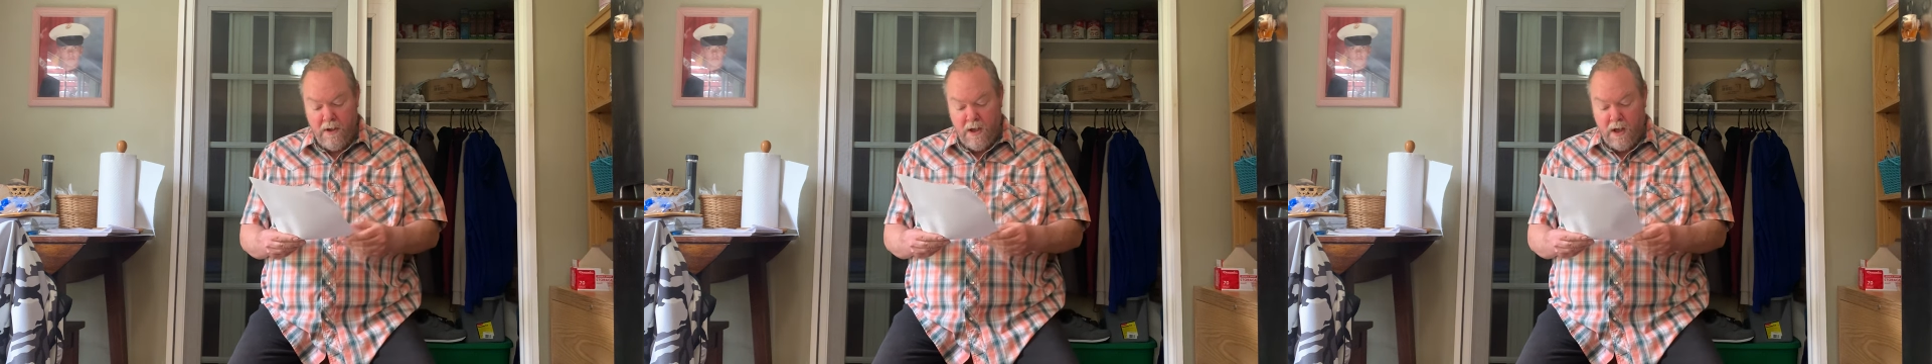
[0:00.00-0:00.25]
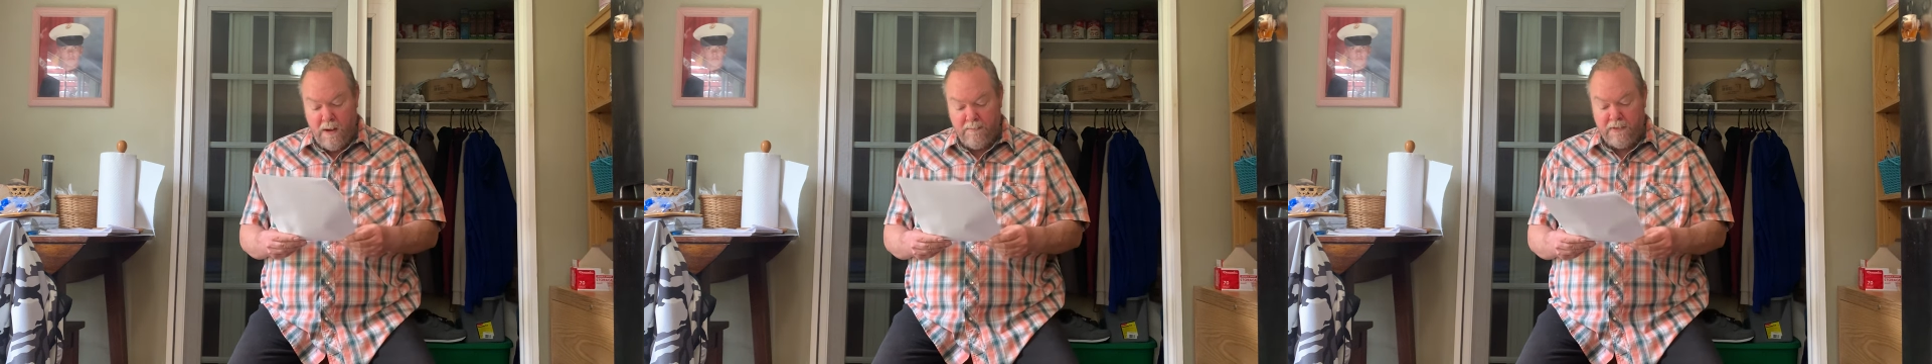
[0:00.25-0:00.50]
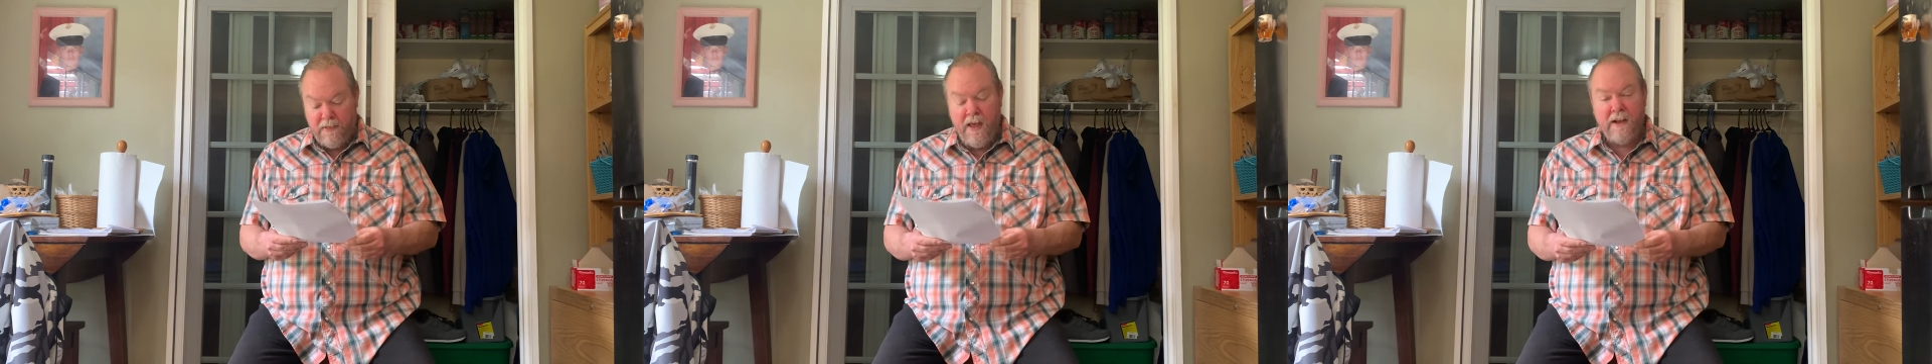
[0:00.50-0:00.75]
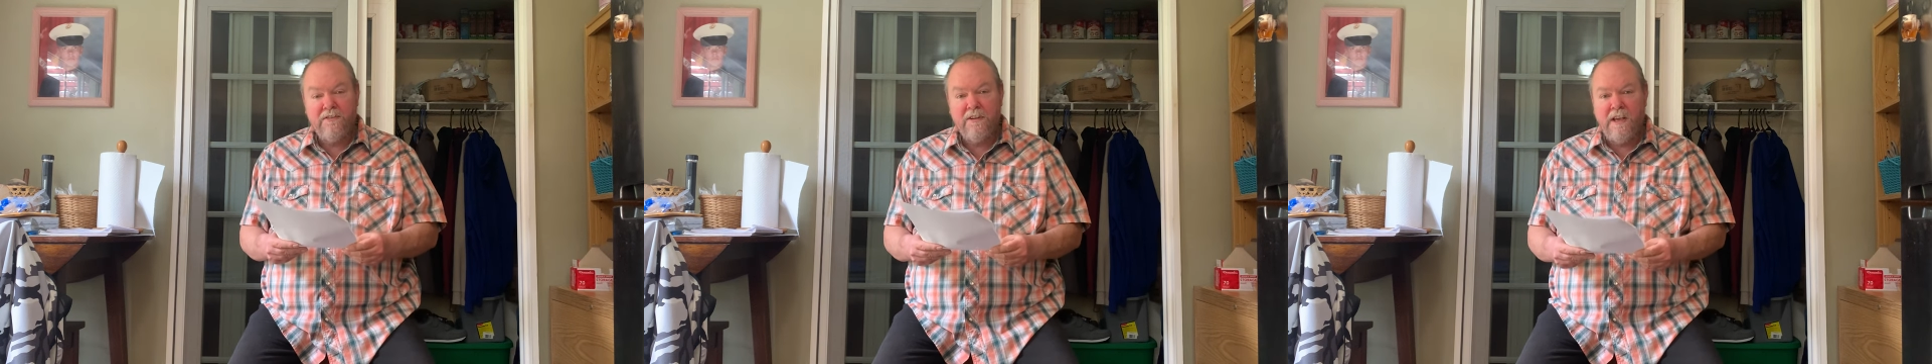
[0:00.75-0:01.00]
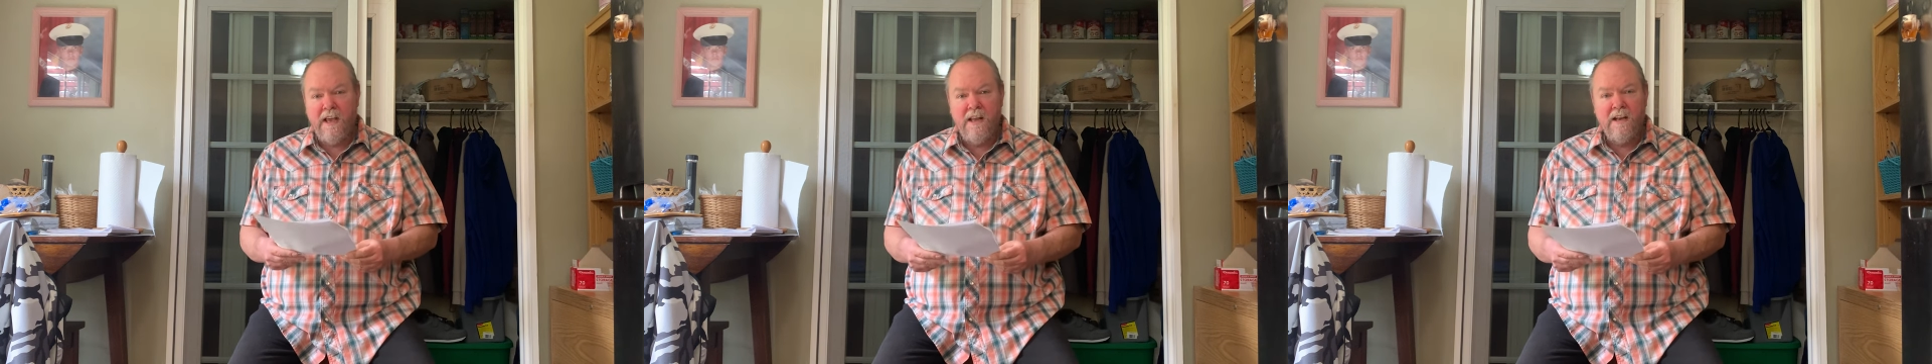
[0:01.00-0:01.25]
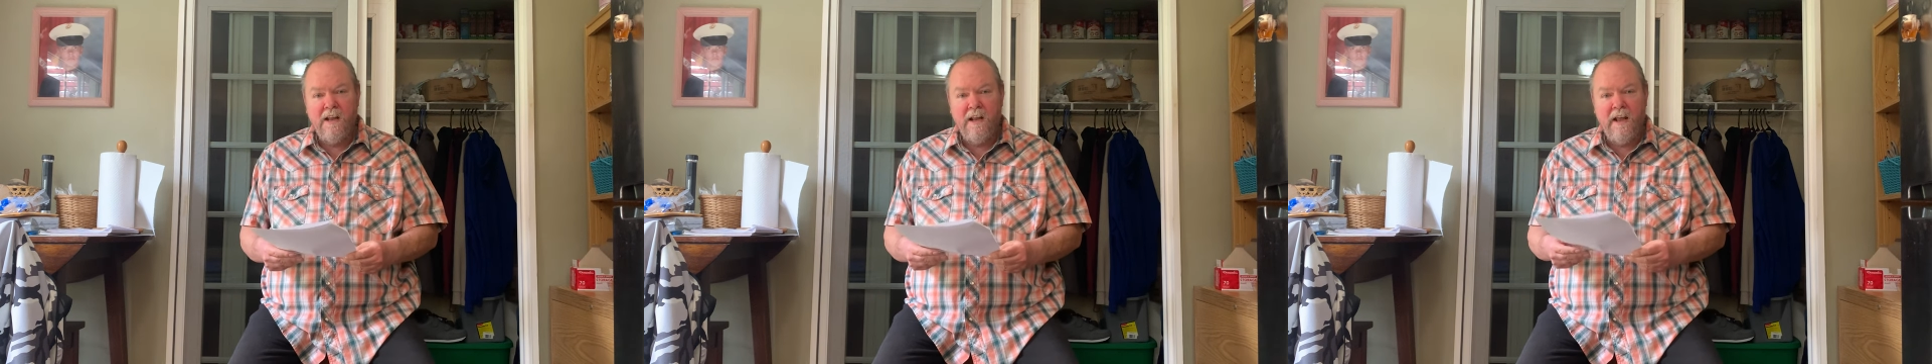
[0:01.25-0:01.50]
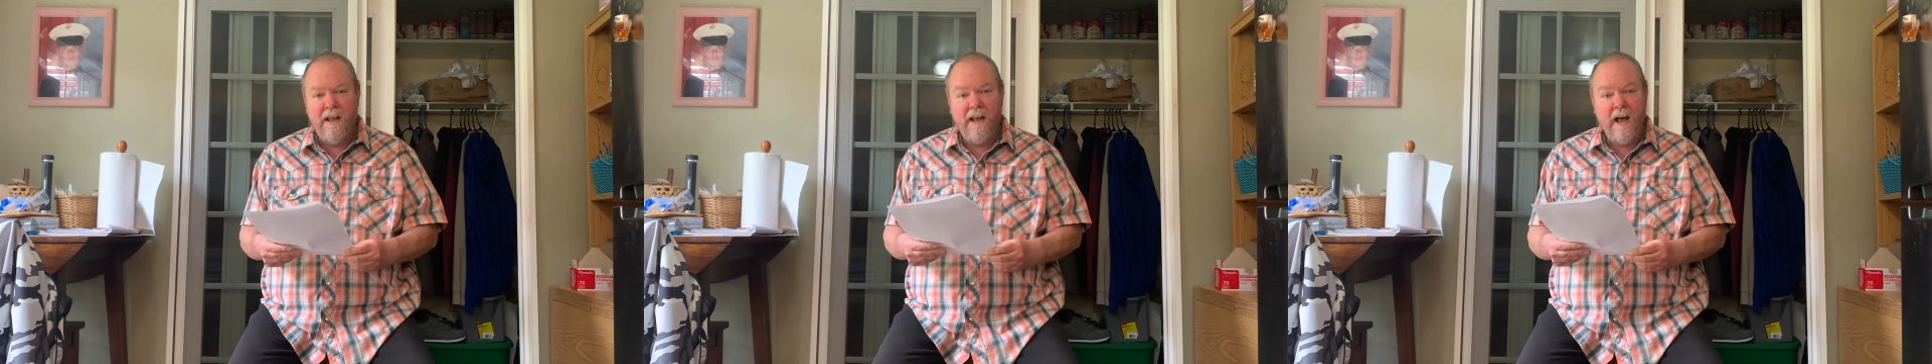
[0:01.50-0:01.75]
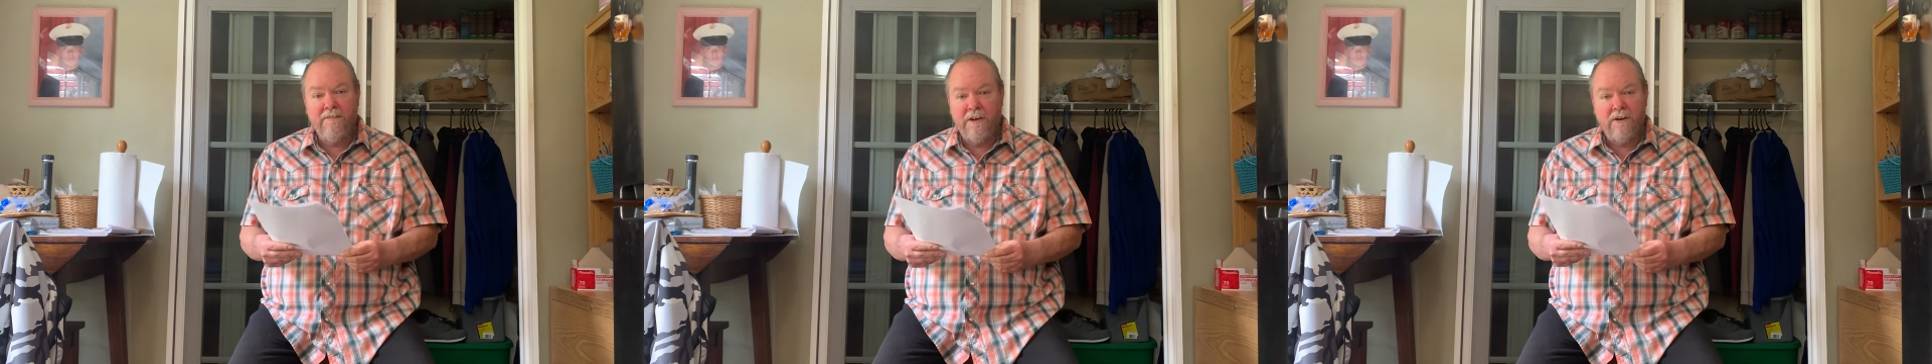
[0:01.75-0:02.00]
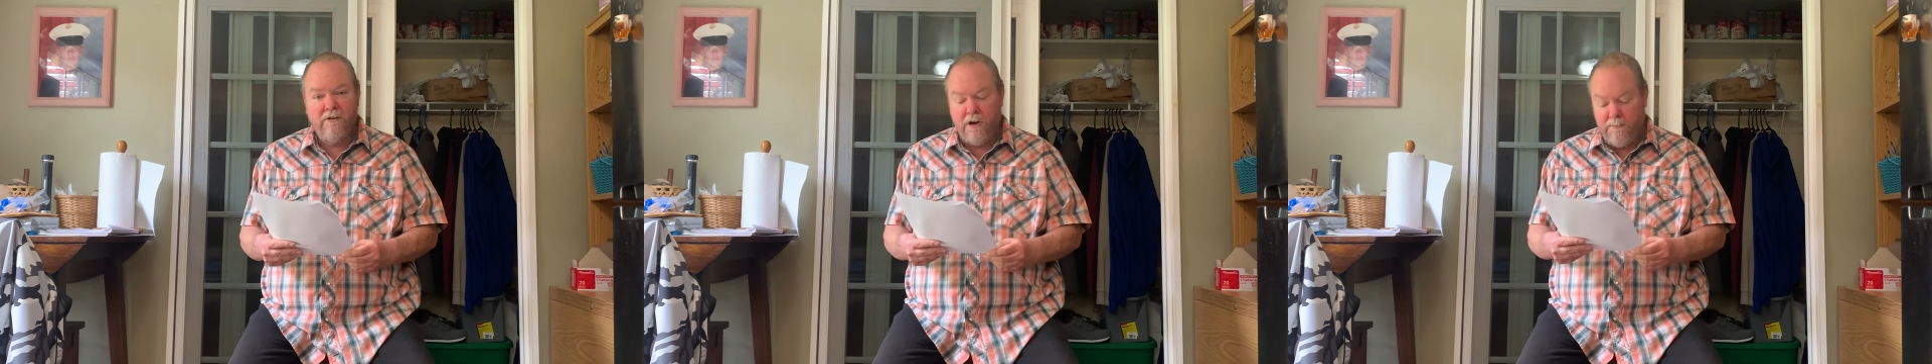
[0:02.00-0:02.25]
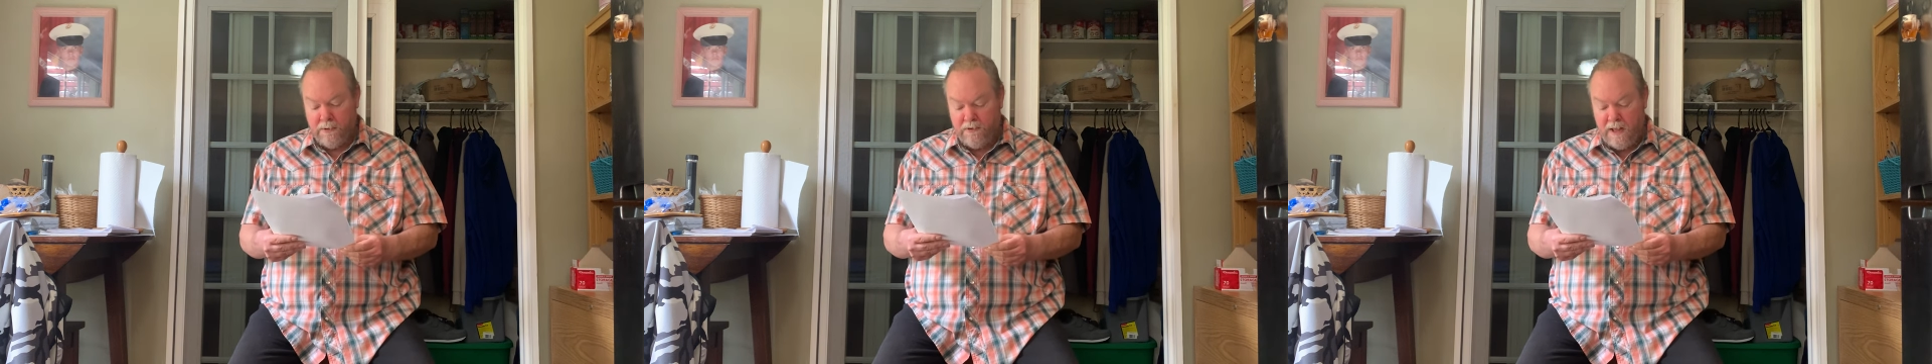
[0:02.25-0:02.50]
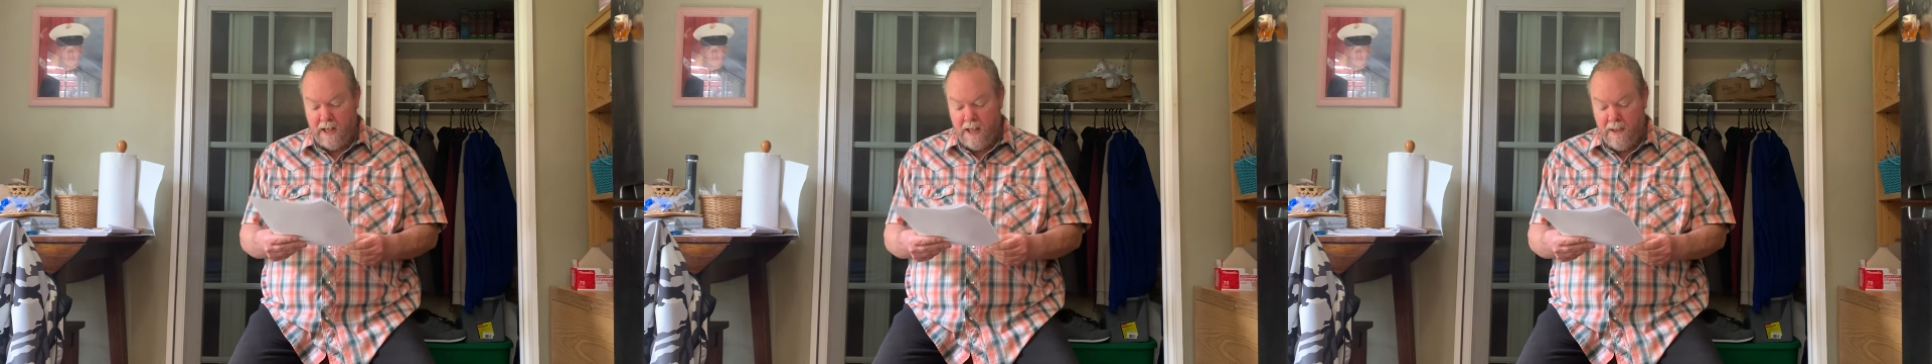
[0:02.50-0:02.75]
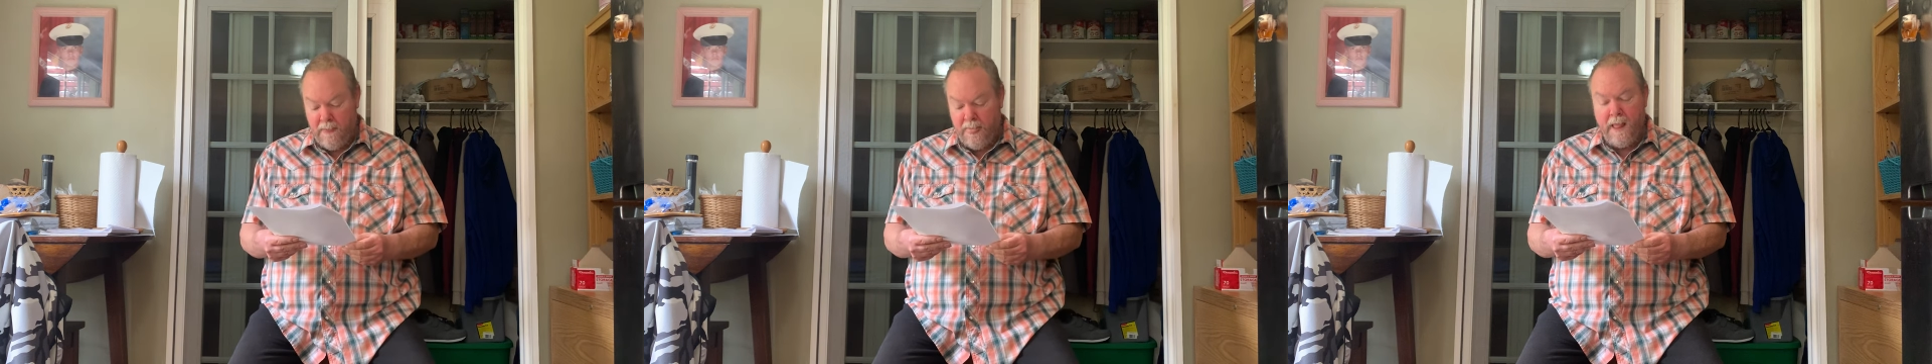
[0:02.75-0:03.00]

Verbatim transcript: Um, thanks again and have an incredible day.